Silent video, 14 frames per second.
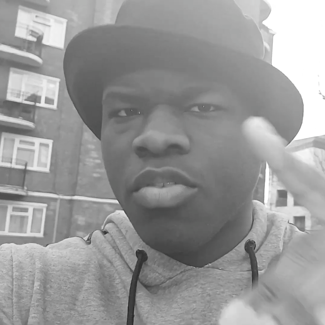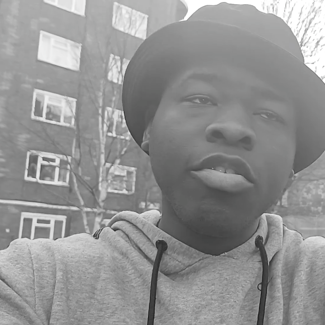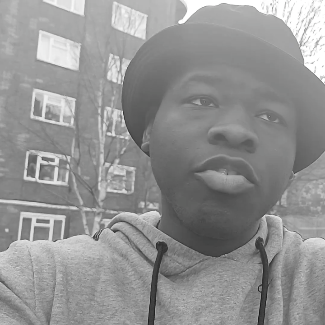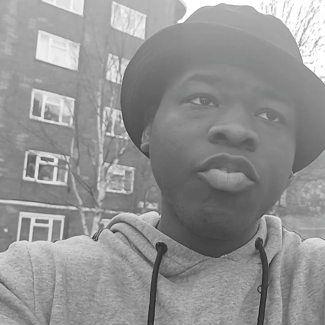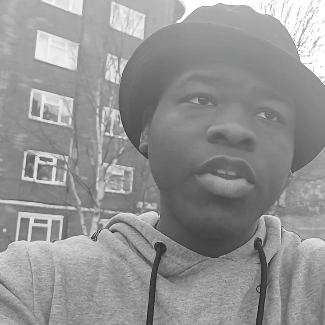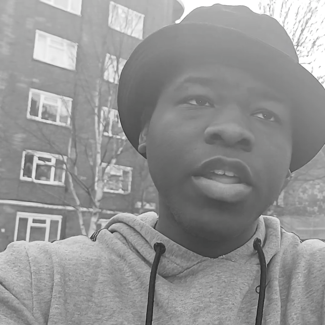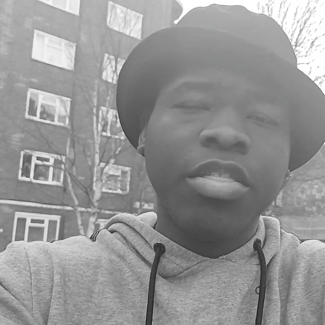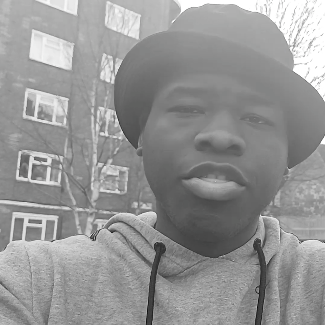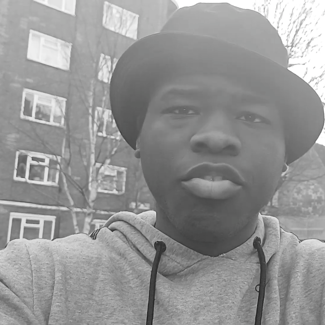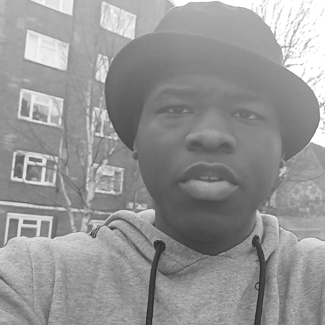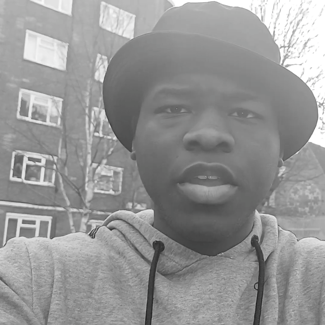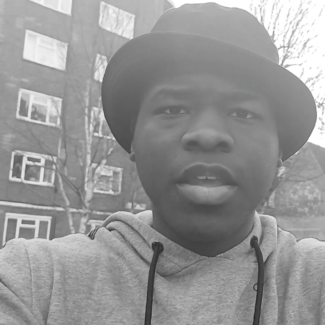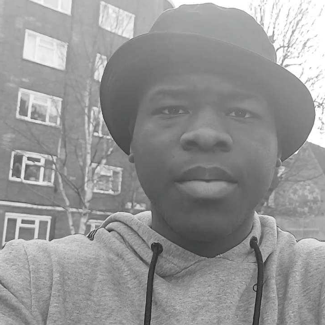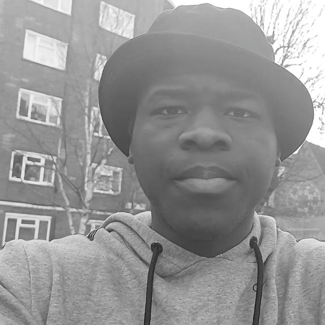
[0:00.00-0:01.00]
There's really
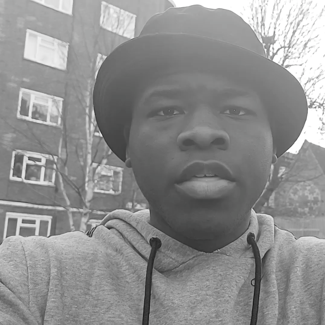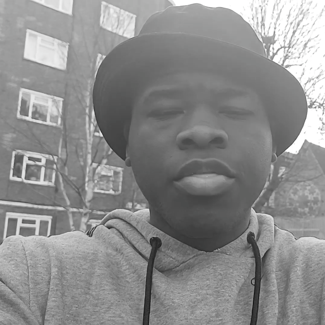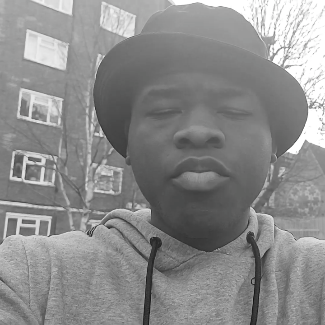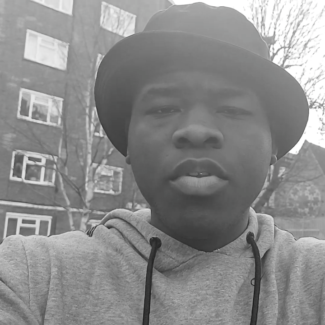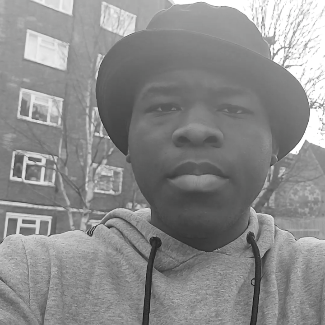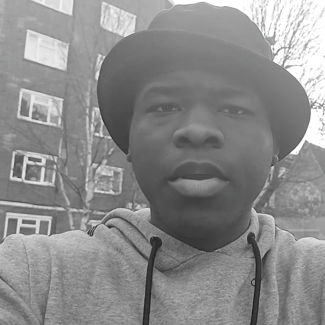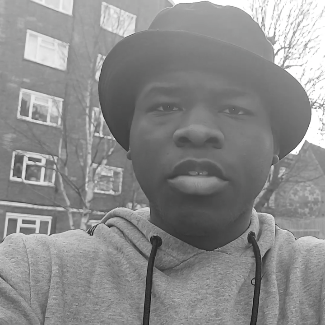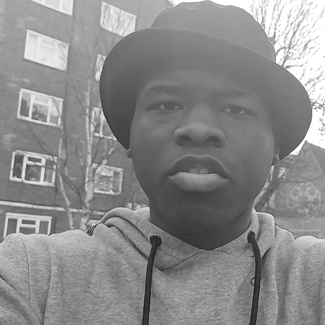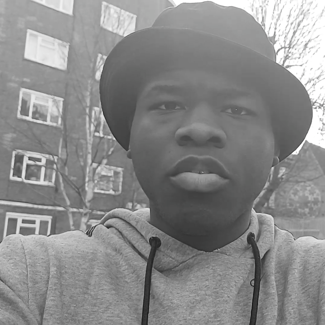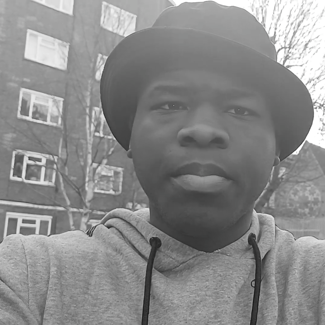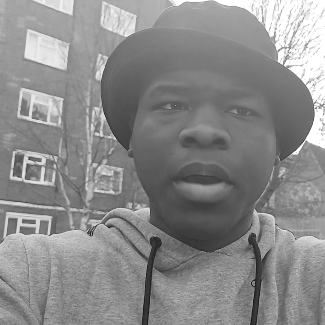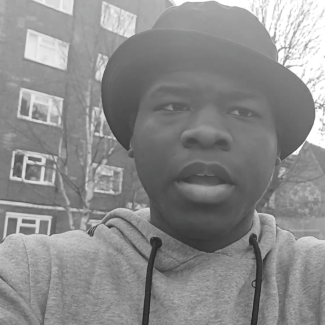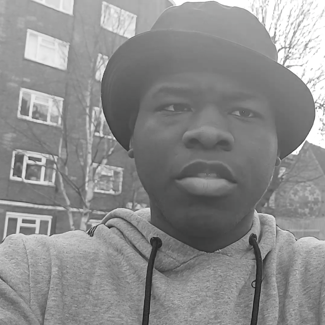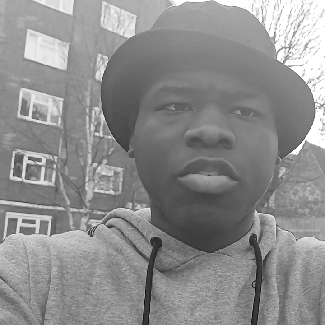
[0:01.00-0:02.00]
three muscle
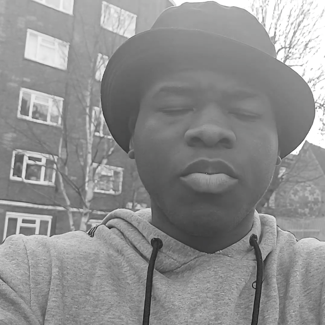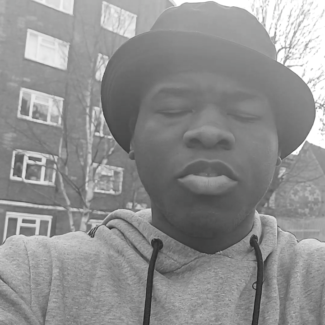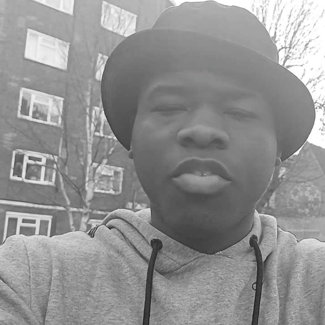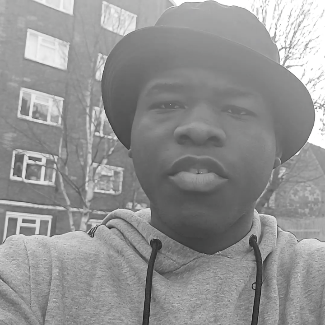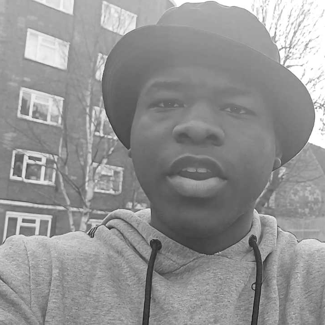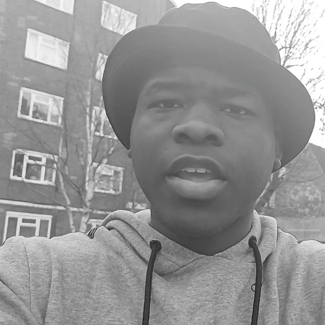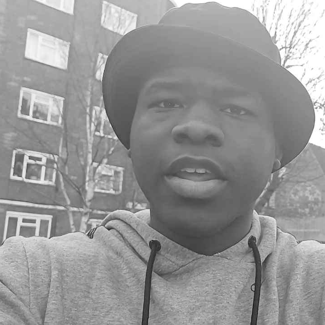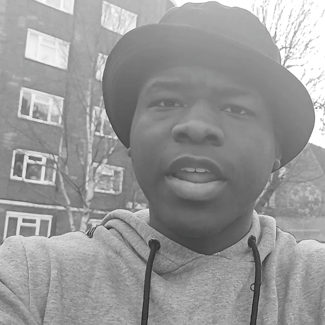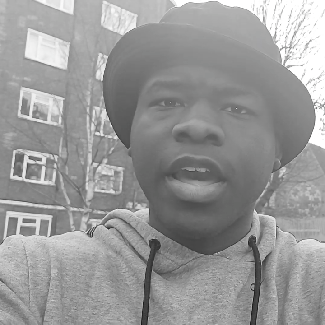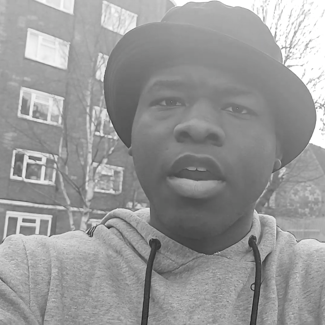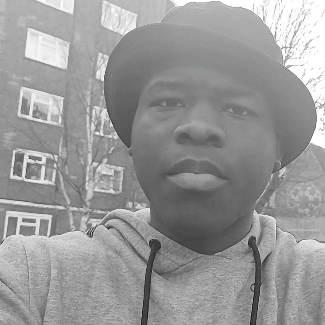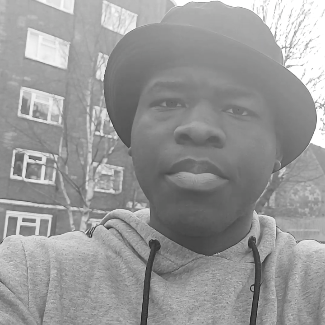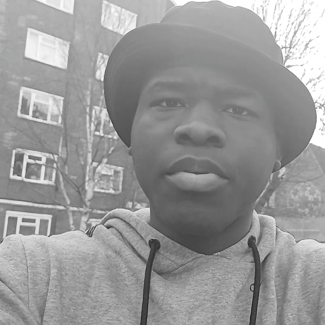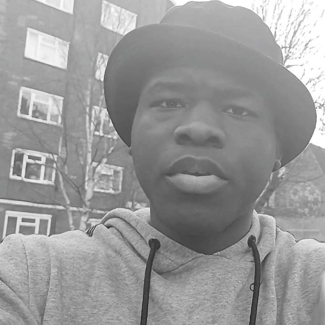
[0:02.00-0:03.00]
parts which are really gonna
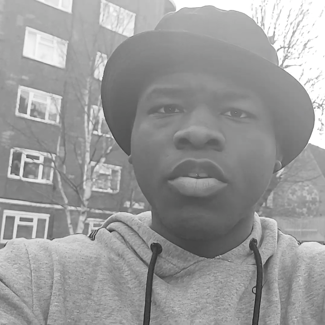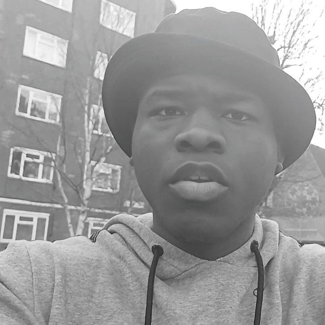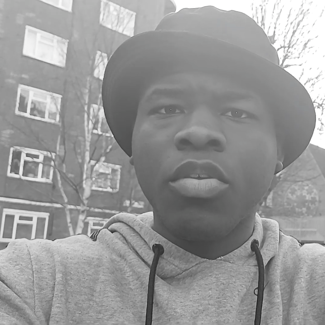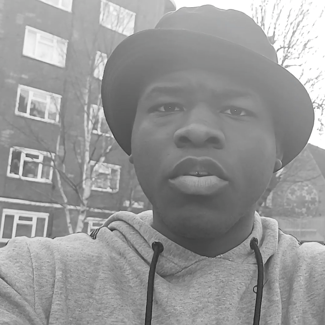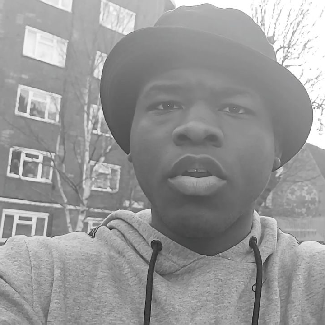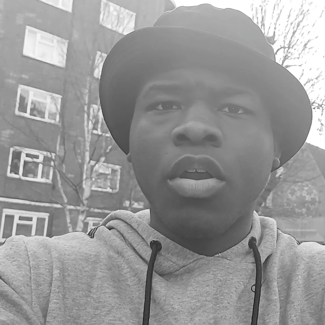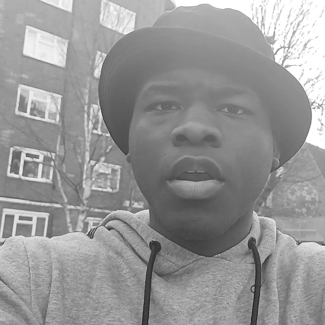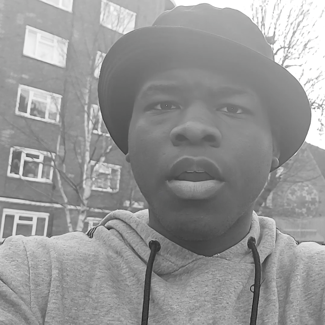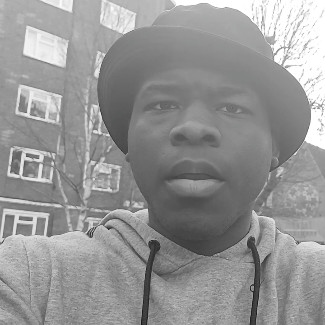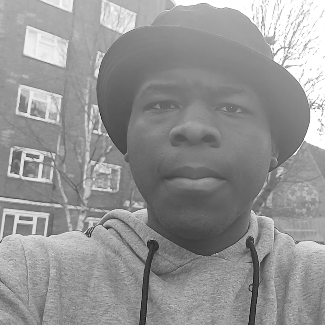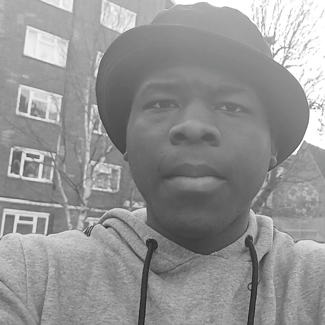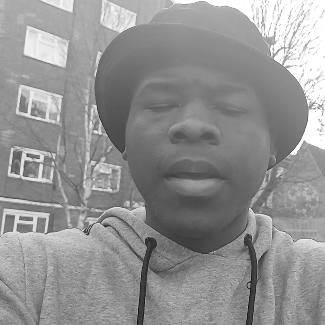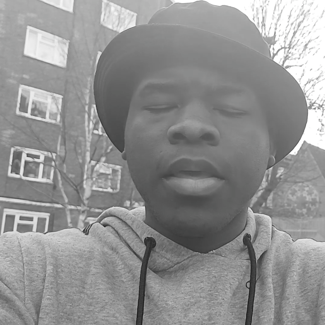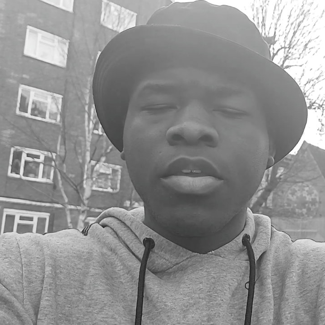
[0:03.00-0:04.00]
help you do your
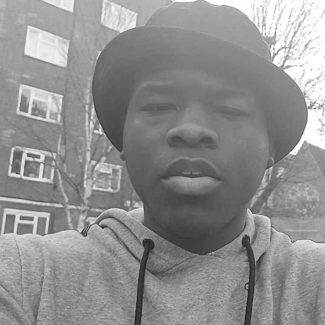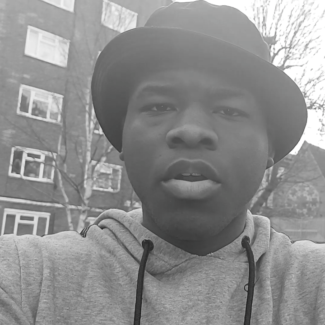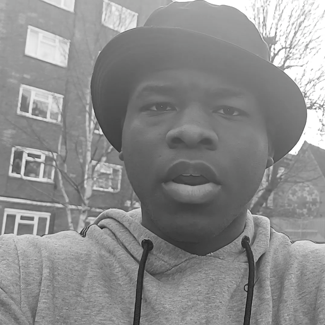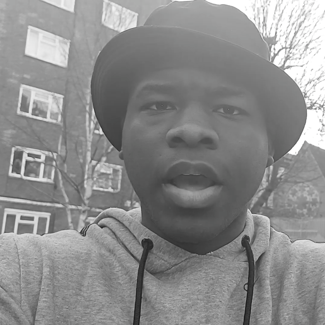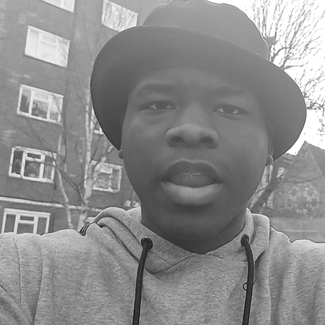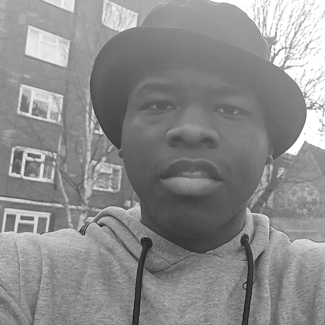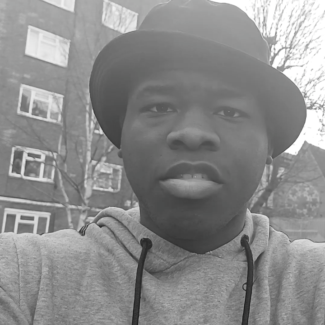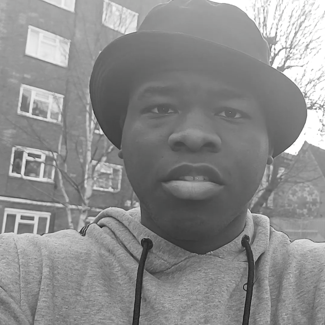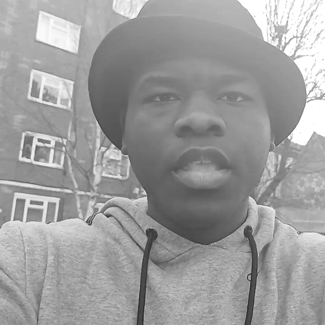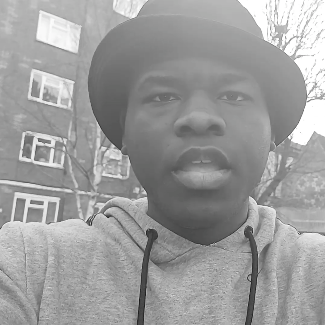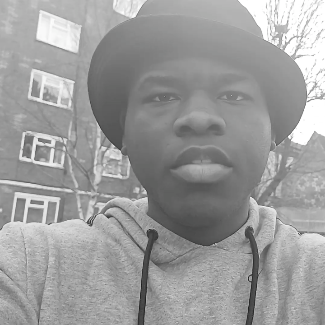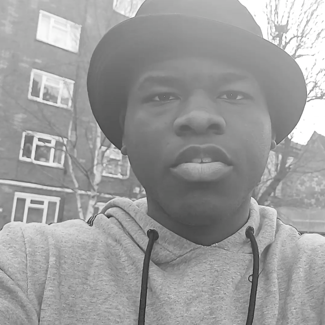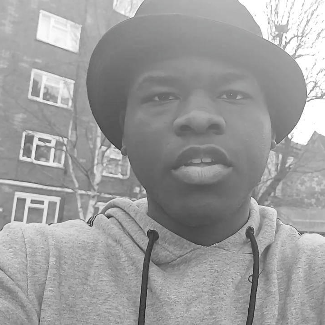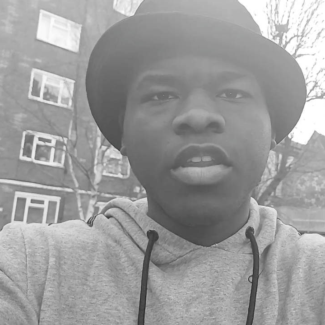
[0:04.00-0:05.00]
handstand.
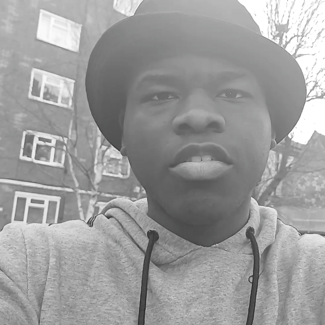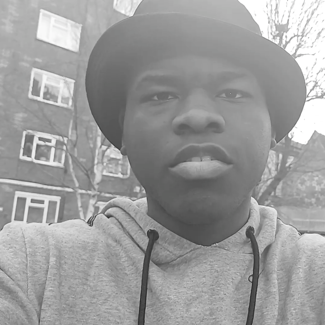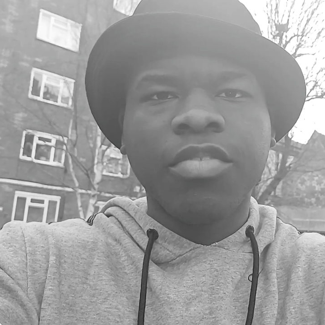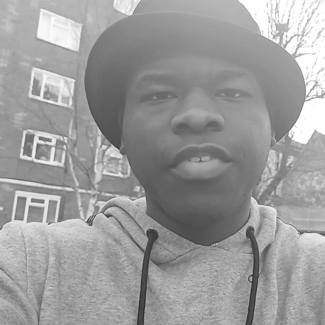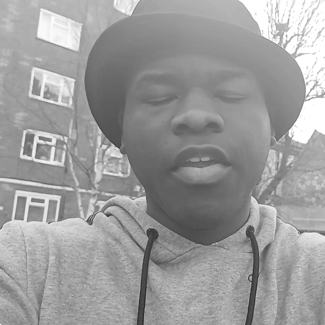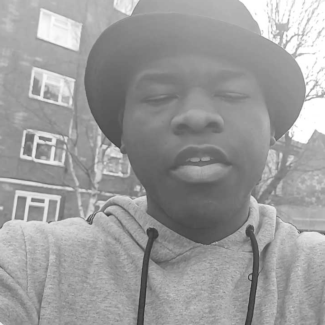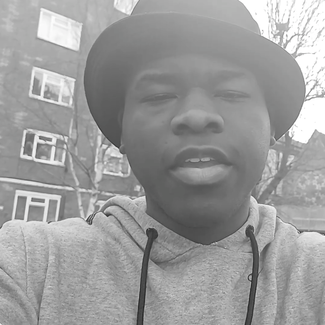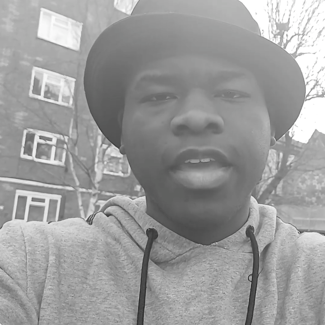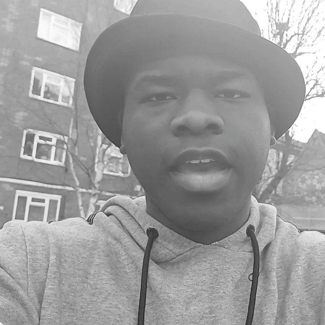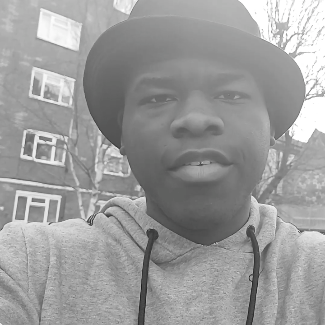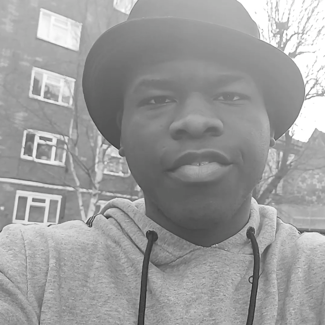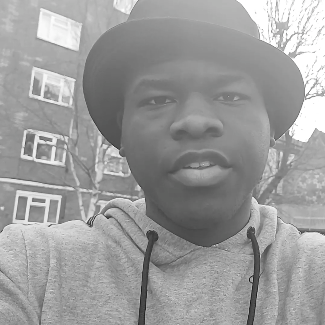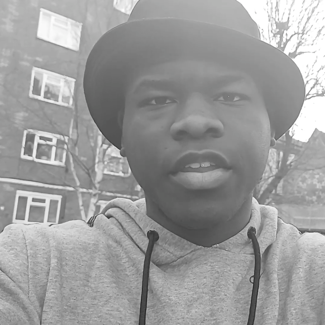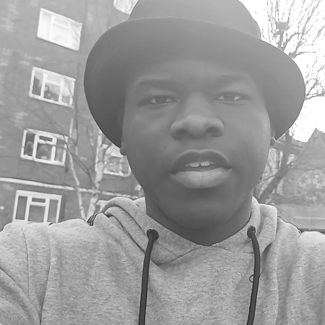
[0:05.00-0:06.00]
So listen very
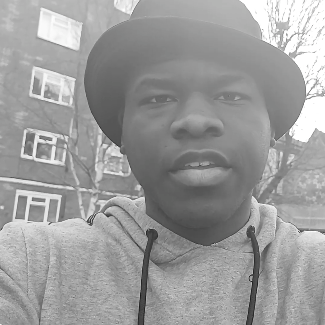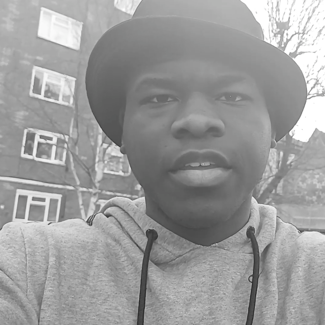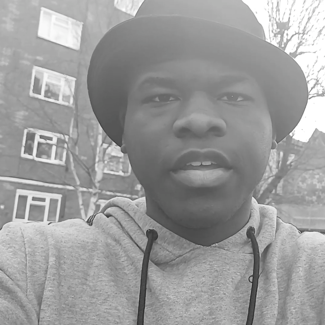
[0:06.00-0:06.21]
carefully.